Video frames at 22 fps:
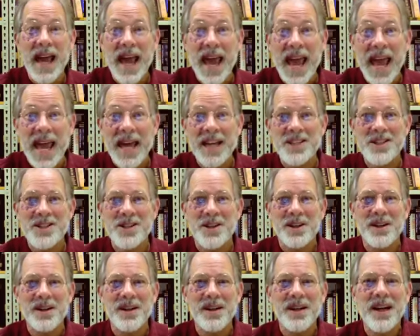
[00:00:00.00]

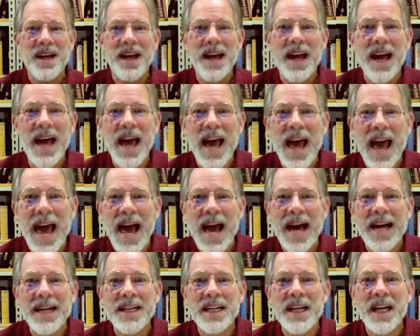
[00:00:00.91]
Answer:
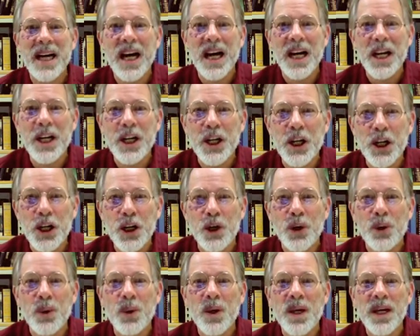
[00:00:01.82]
add a
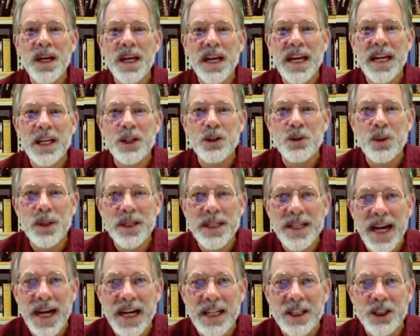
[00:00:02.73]
new
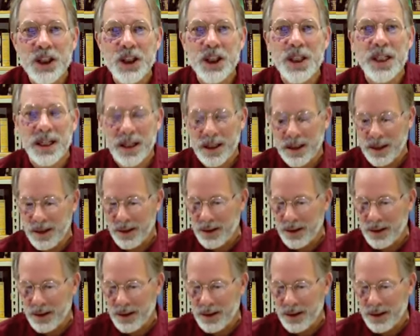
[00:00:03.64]
introduction.